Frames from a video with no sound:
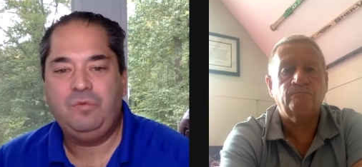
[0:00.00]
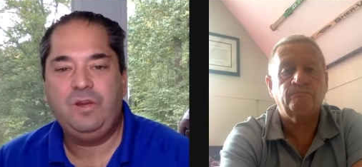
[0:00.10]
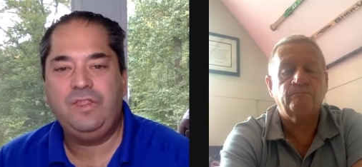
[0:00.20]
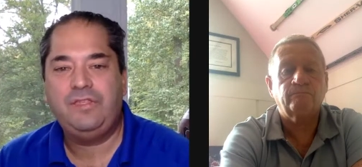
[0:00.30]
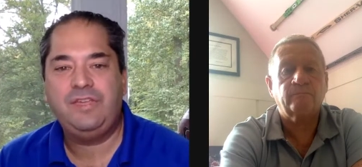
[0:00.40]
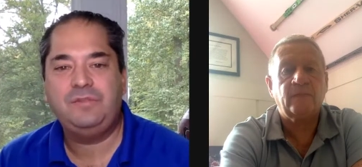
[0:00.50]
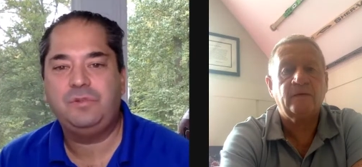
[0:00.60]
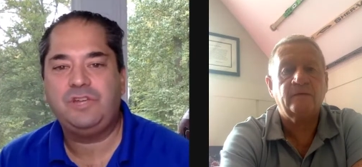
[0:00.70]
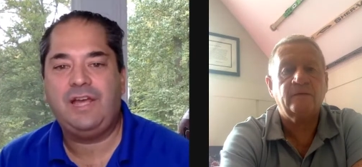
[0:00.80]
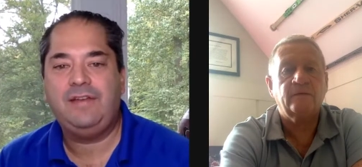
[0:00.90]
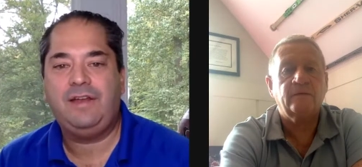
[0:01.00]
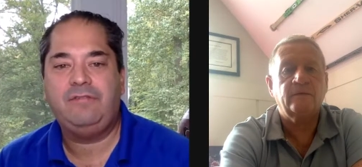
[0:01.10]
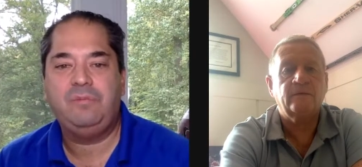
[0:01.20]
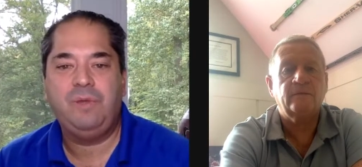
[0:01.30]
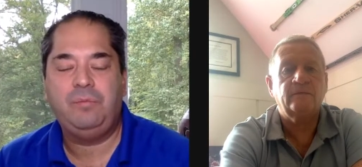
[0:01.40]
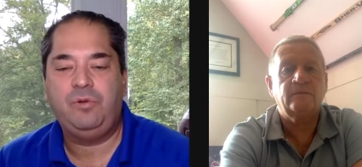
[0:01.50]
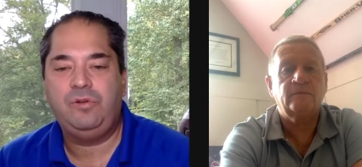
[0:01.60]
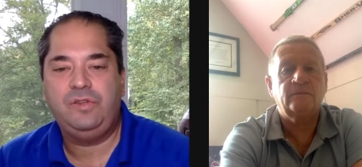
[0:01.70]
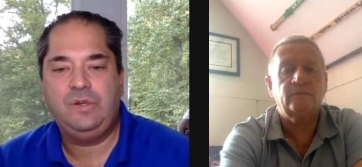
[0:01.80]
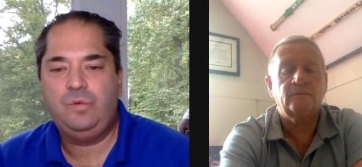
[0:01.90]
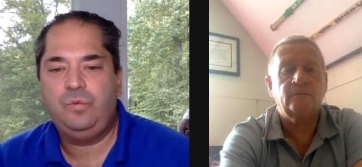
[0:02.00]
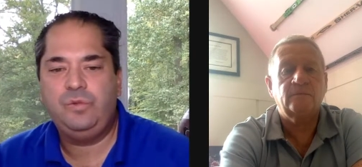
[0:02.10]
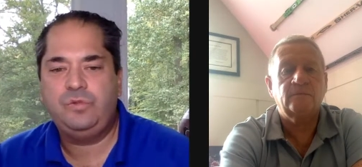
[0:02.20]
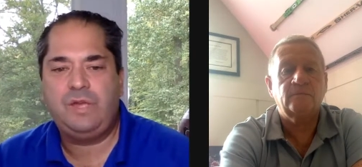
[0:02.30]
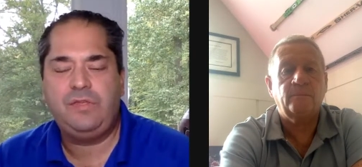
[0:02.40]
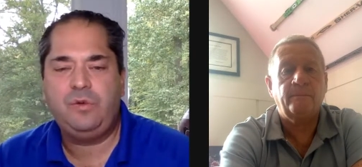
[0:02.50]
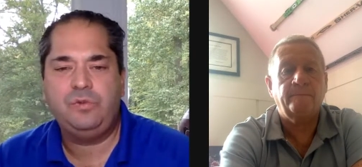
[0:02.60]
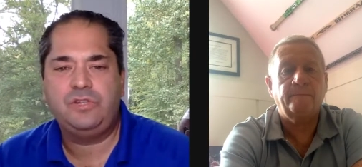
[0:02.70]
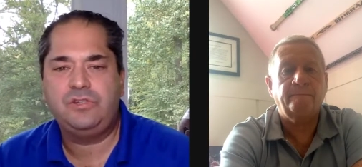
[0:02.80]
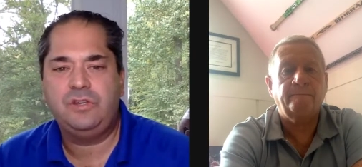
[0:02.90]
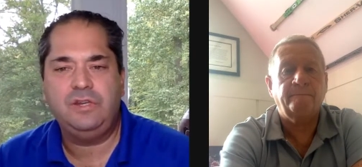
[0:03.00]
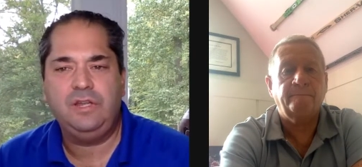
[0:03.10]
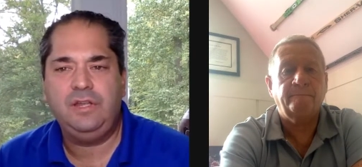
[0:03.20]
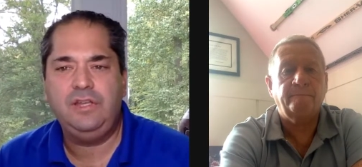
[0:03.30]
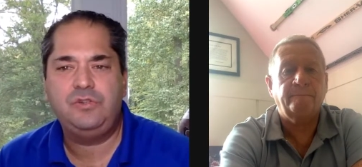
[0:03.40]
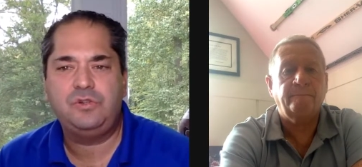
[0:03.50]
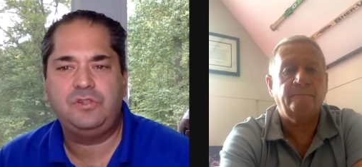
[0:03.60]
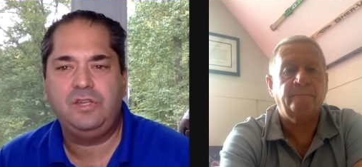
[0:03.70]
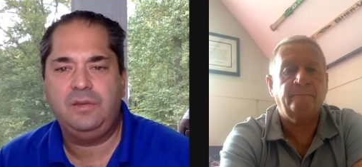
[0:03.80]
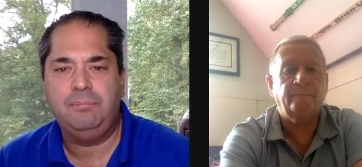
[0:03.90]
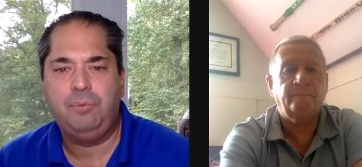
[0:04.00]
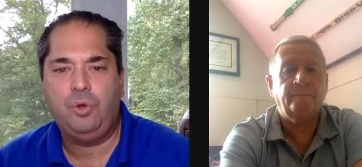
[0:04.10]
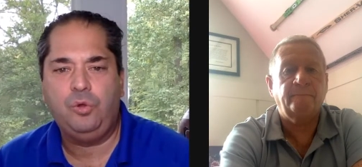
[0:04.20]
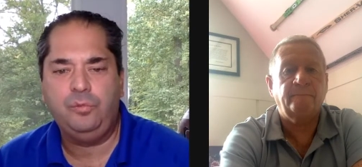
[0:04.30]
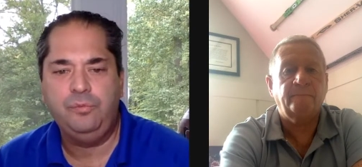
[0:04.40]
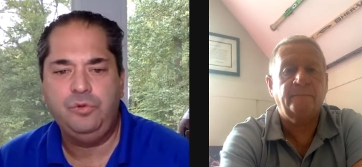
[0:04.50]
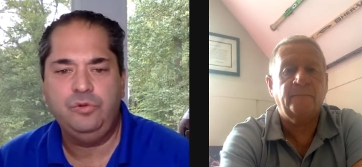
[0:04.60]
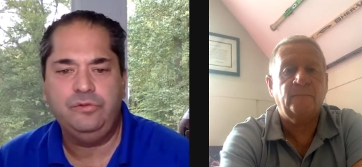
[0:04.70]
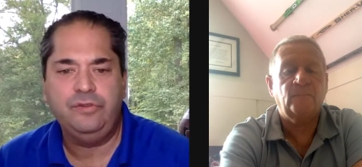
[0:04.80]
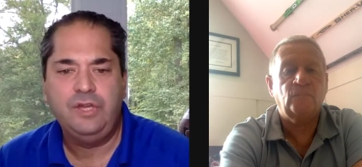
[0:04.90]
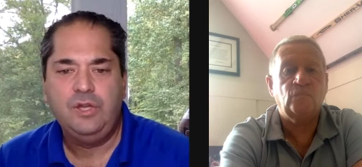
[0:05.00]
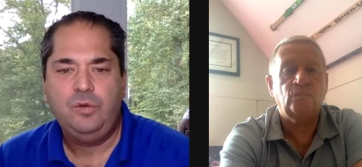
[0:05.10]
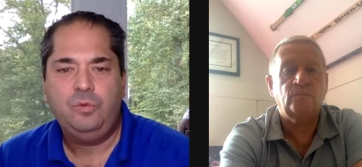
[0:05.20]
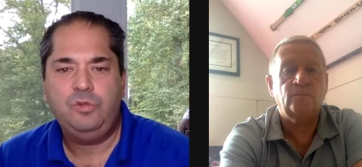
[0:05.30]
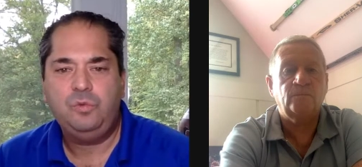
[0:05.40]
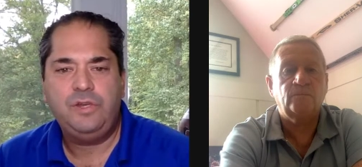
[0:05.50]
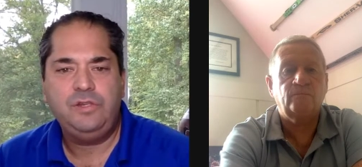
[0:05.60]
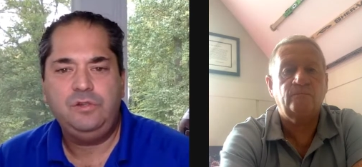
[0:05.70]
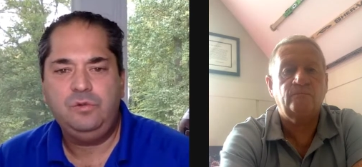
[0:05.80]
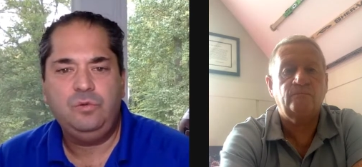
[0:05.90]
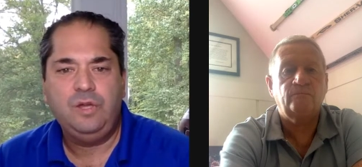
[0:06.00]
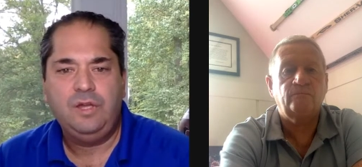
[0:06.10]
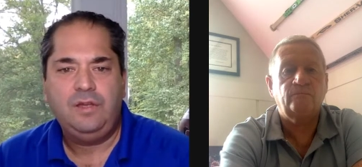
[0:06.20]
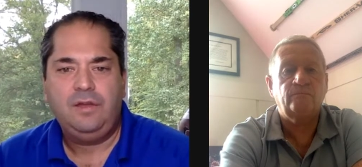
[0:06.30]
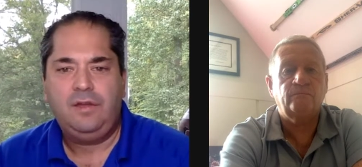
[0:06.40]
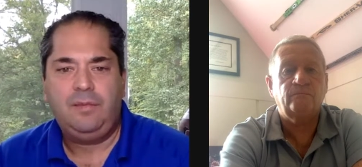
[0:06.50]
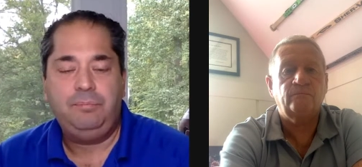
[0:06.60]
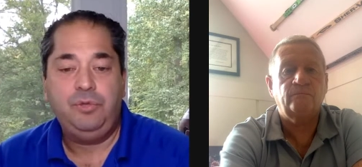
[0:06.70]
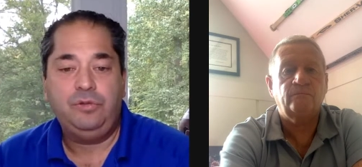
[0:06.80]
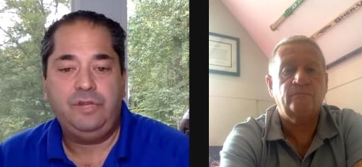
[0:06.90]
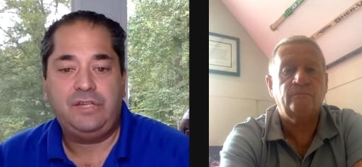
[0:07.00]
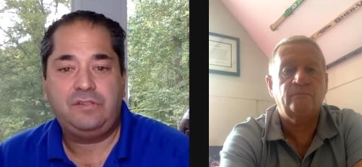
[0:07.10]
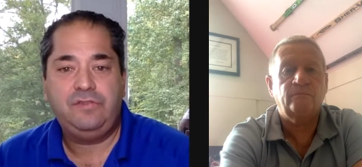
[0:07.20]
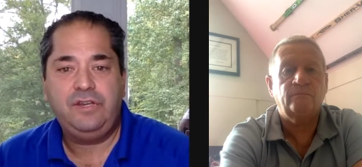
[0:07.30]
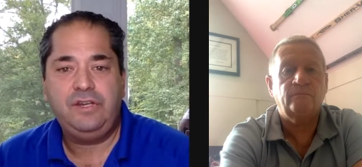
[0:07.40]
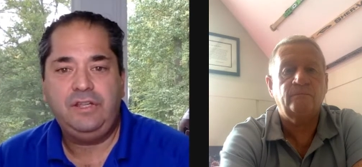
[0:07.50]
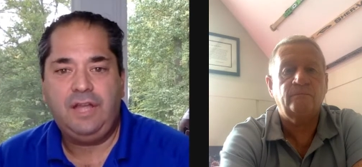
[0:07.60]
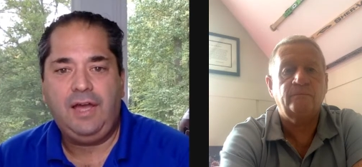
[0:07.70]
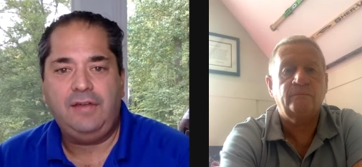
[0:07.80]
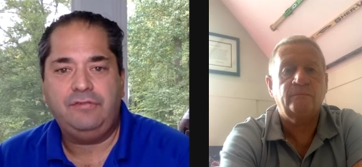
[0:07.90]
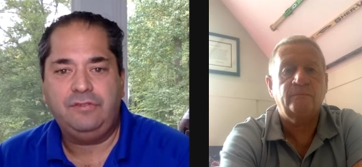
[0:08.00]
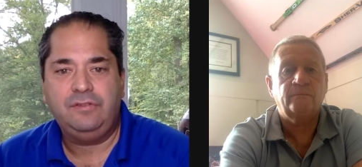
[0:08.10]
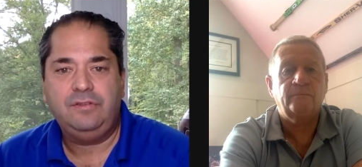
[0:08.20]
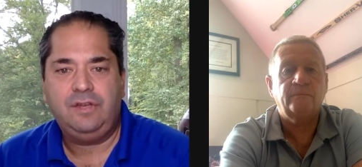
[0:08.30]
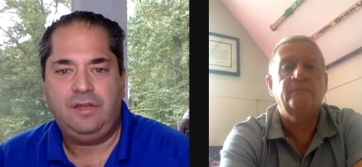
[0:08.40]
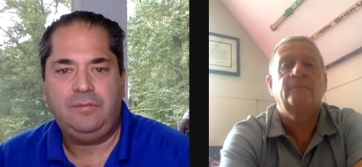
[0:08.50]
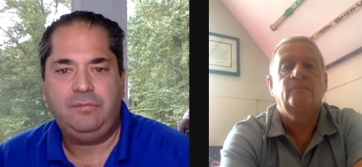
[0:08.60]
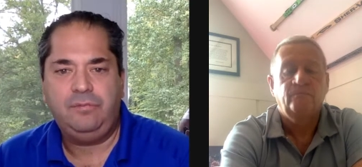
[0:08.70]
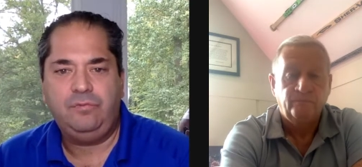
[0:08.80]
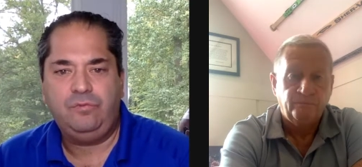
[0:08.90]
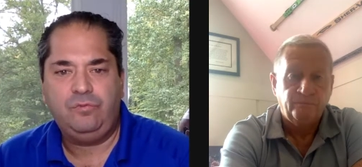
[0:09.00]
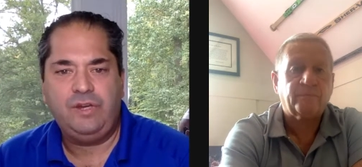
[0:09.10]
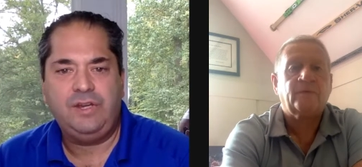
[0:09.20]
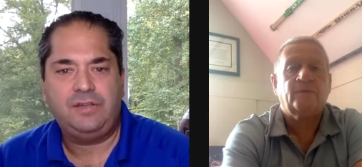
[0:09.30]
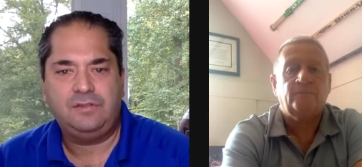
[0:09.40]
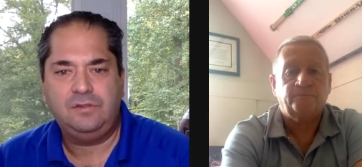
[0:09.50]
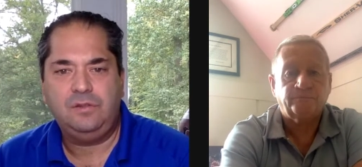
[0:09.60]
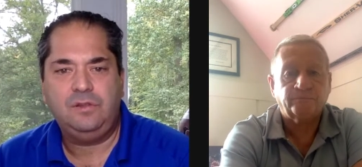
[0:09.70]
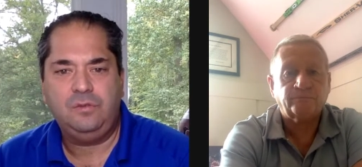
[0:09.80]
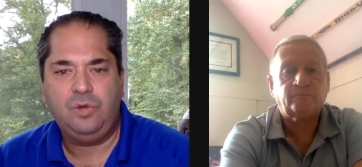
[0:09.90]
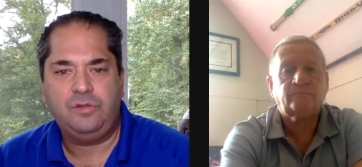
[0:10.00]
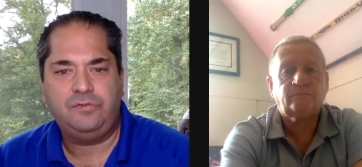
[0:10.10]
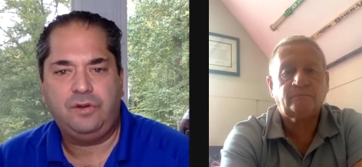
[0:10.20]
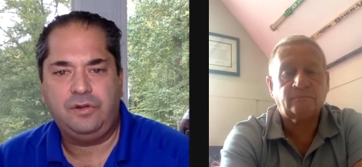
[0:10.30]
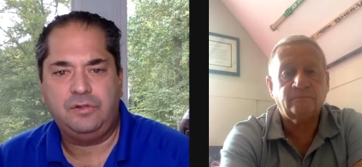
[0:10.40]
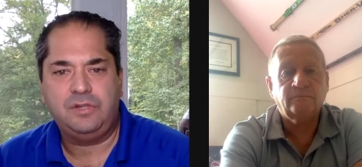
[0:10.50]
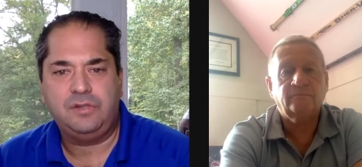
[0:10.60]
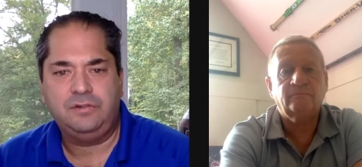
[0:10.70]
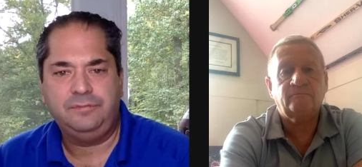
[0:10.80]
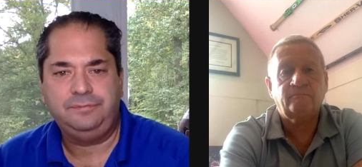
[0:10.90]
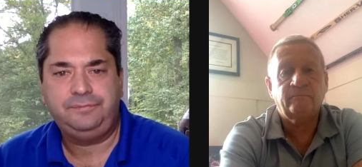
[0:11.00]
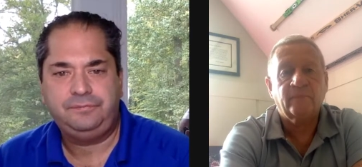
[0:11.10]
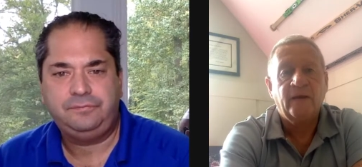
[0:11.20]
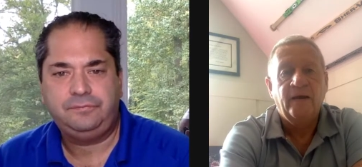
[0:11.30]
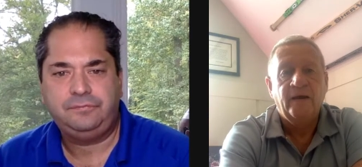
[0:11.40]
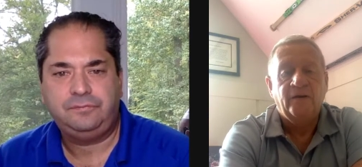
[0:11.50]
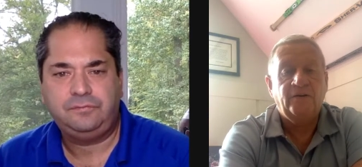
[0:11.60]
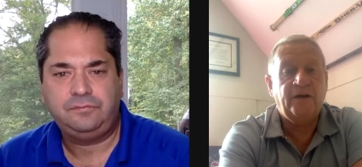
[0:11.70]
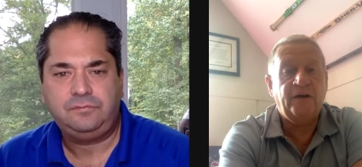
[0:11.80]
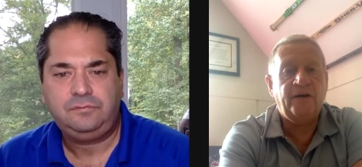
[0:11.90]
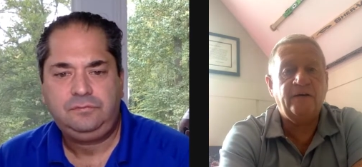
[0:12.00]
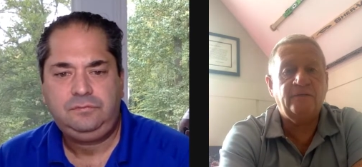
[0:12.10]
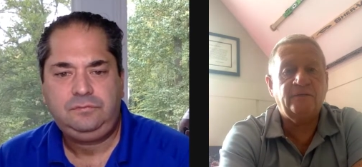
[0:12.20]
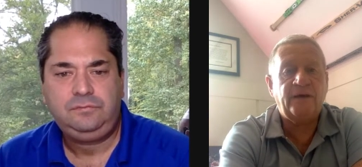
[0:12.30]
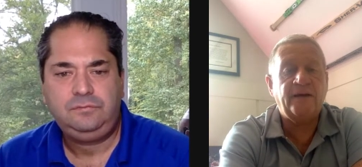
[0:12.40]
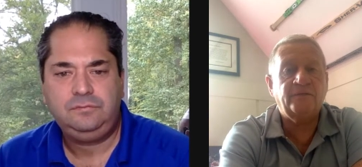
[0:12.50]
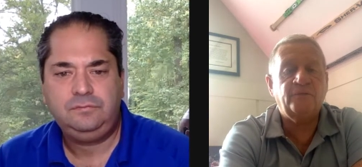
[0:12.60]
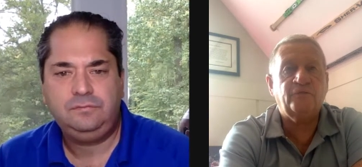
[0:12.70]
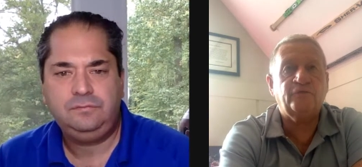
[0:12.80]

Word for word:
Speaker 1: And one of the things which I, I remember, you know, was I thought was such an interesting and bold move was when you uh, built Xfinity Live um, right next to the Wells Fargo Center.
Speaker 2: Yeah, that that